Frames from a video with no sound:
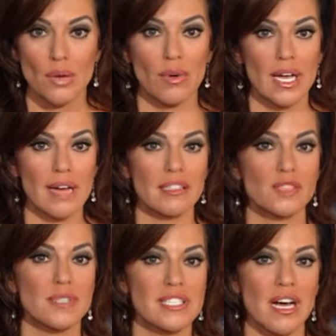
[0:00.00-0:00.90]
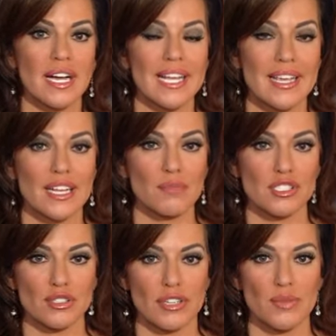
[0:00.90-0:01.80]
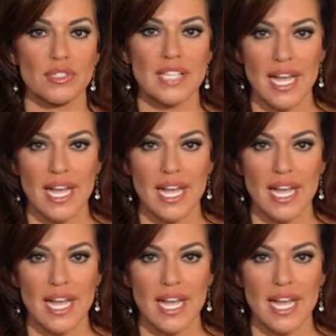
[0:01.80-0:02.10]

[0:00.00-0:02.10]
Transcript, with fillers: Well, Congressman Todd Akin of Missouri was